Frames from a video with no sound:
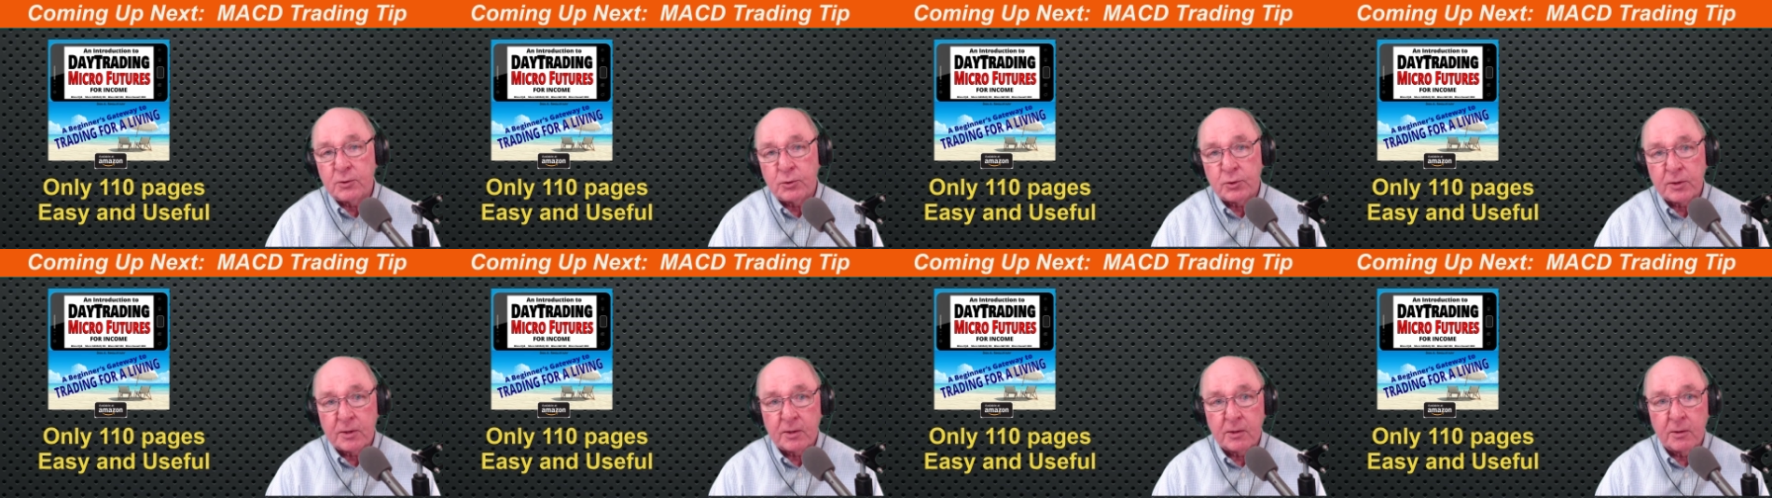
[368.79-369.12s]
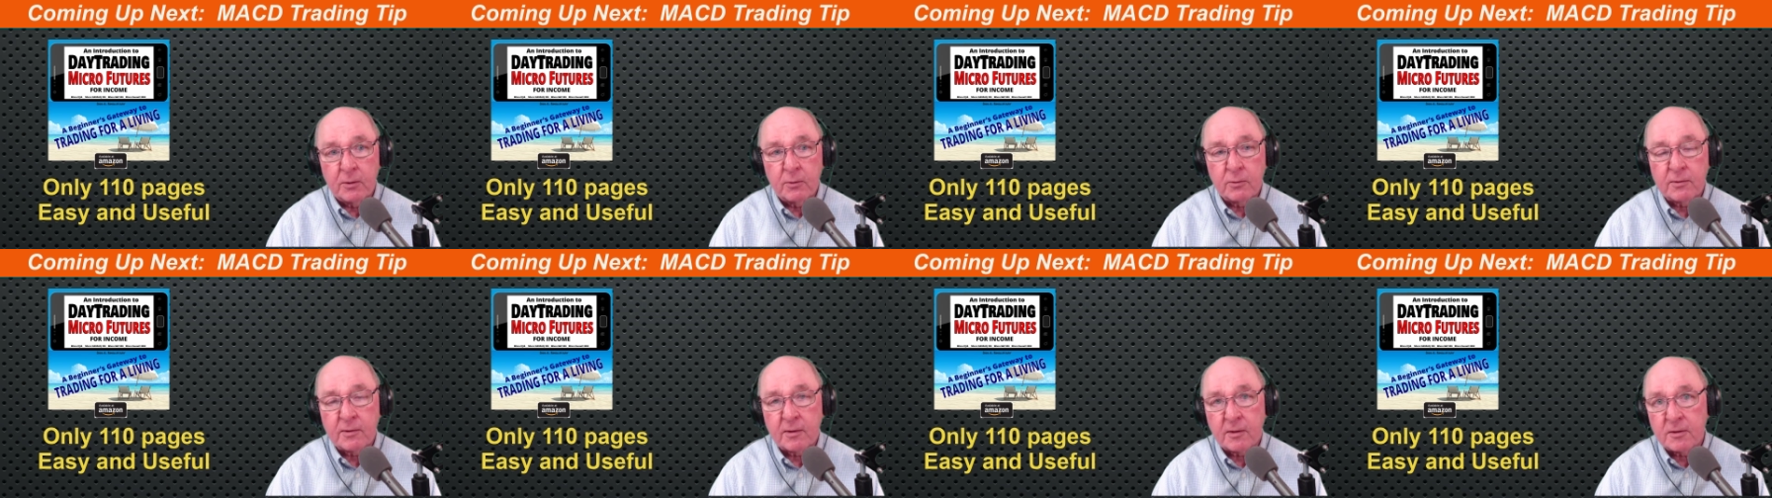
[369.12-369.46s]
as you
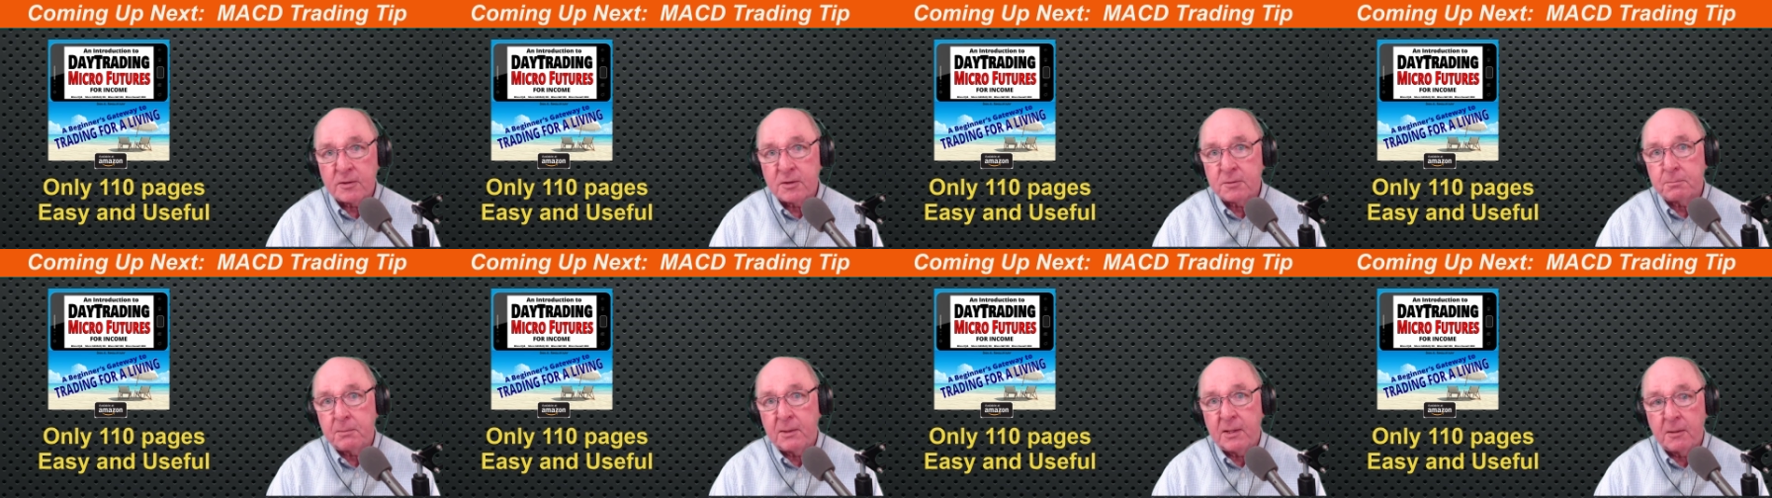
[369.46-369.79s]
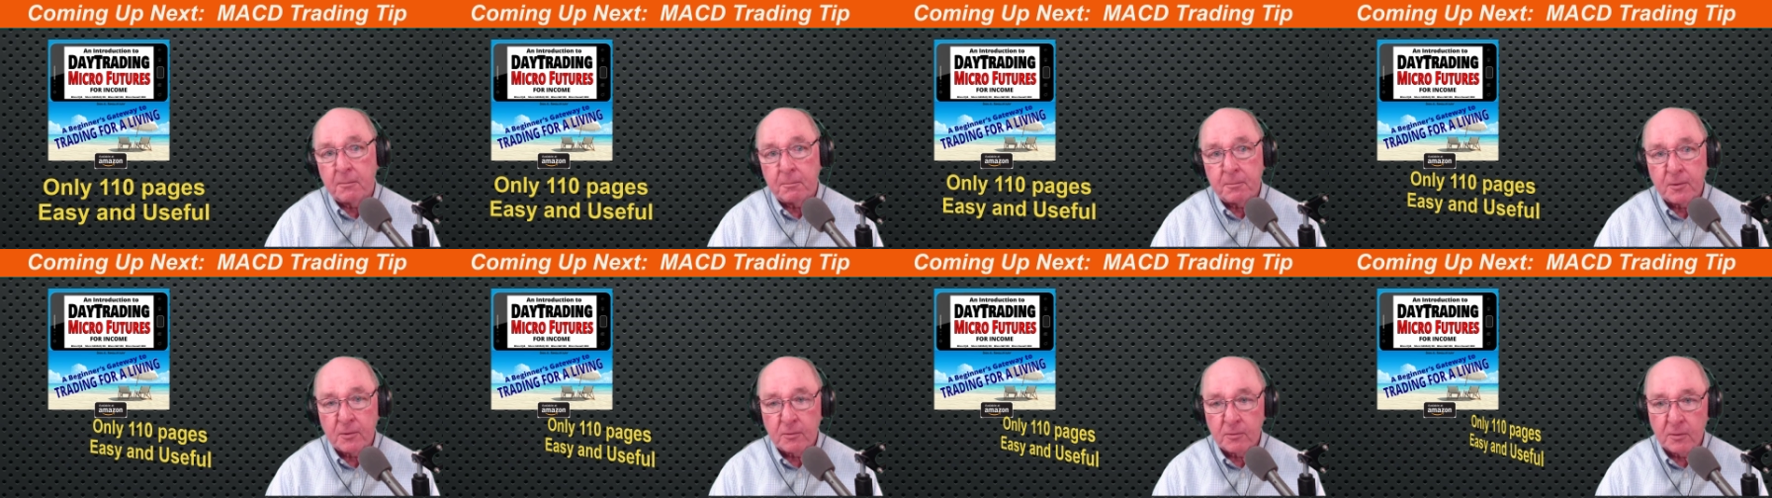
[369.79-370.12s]
go, and it'll
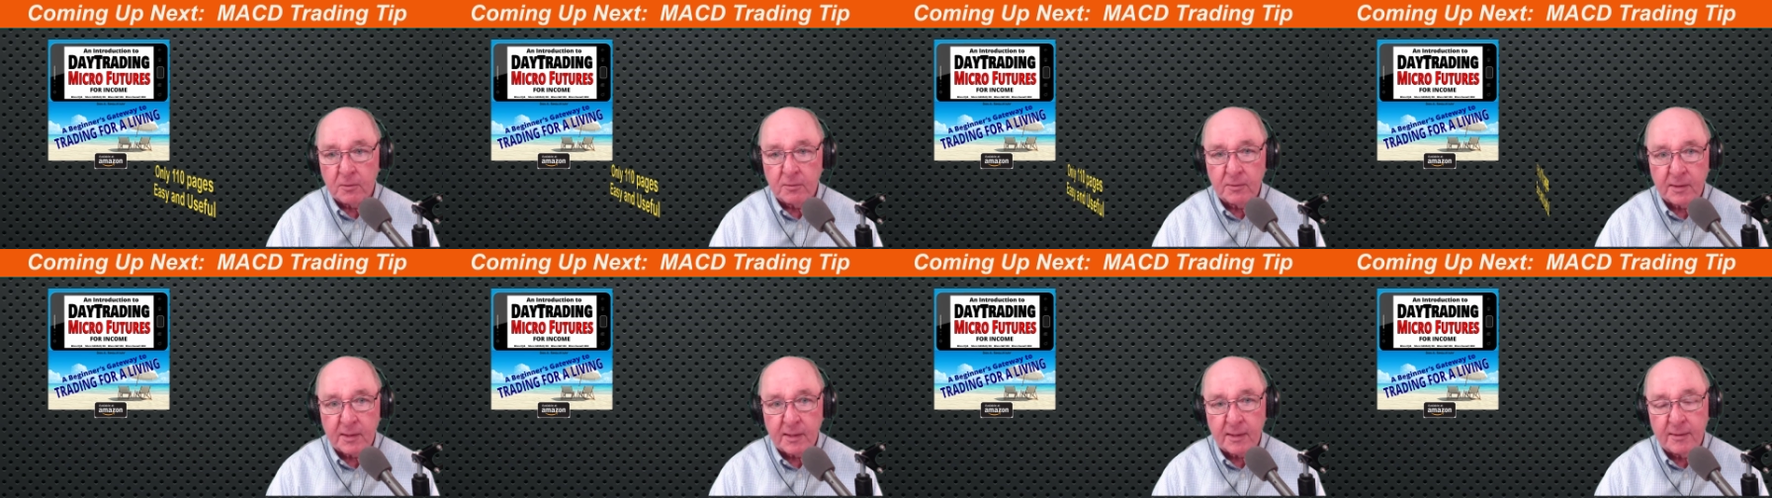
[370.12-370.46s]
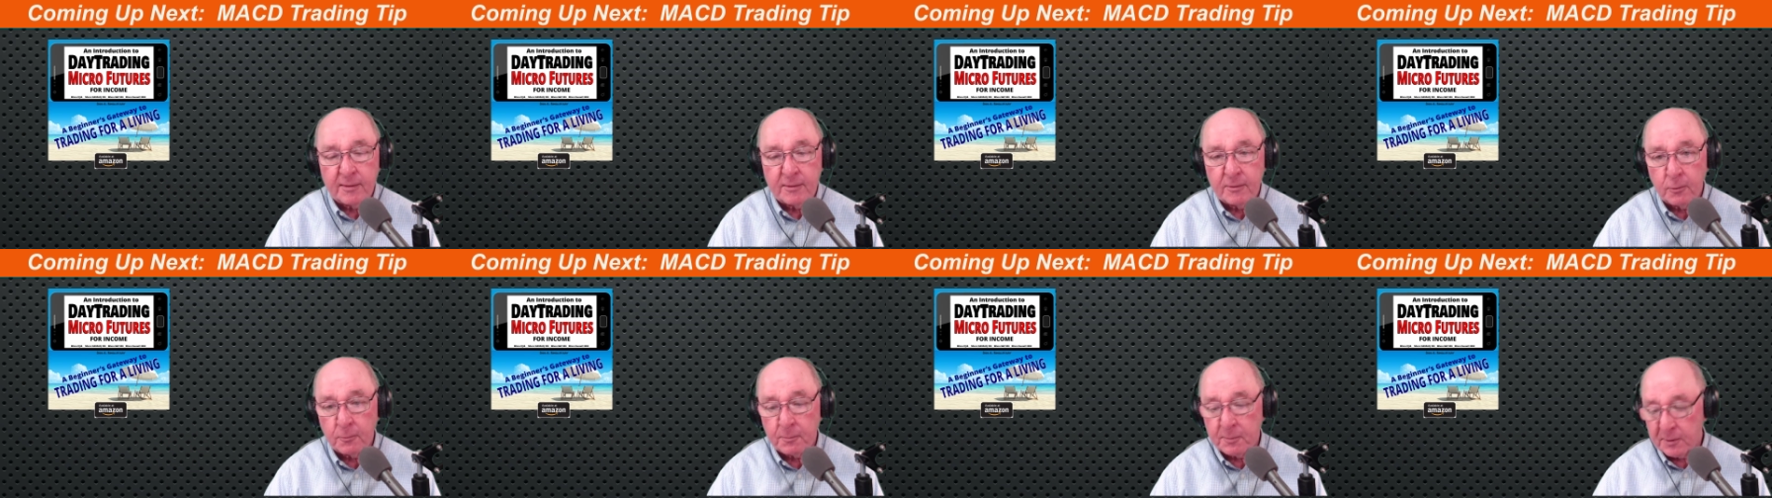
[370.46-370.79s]
speed up your learning,
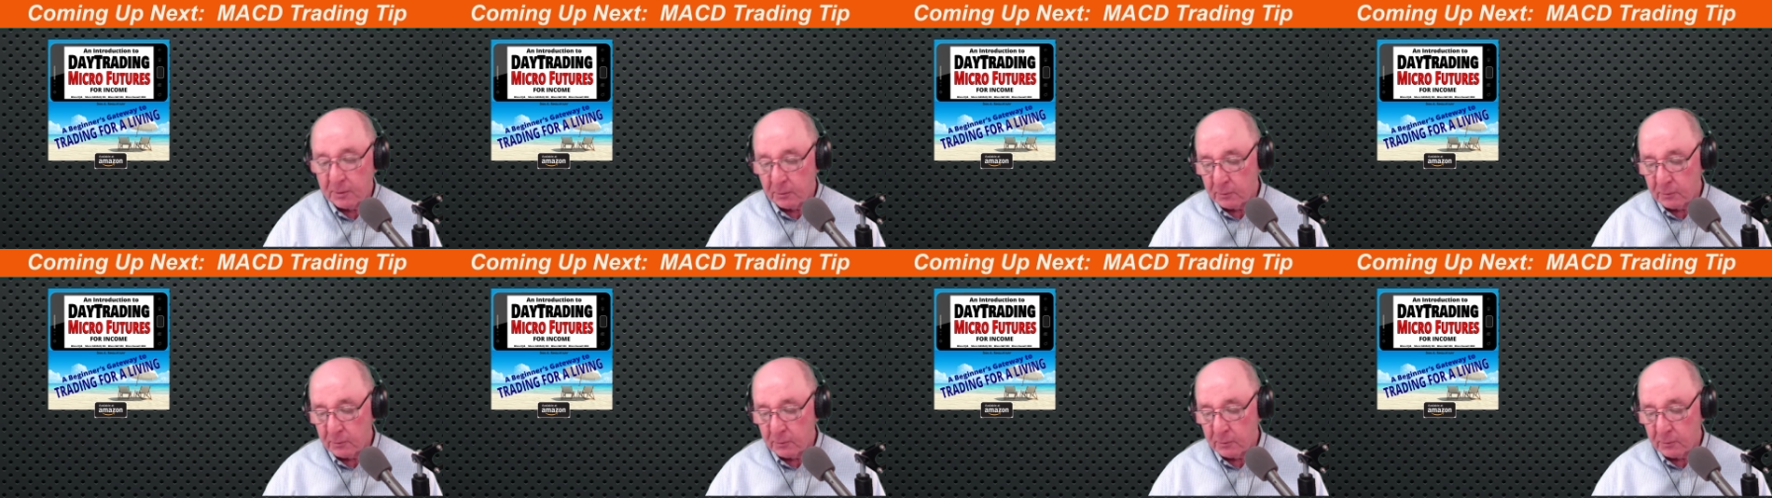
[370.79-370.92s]
I hope.